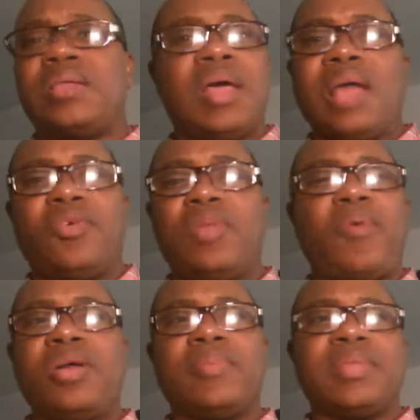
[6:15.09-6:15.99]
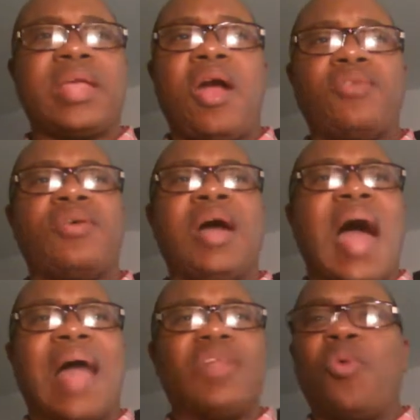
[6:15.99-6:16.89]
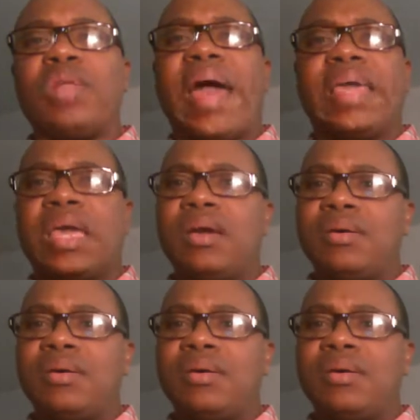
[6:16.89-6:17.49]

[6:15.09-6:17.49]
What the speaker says: That's the only part about the character I don't like.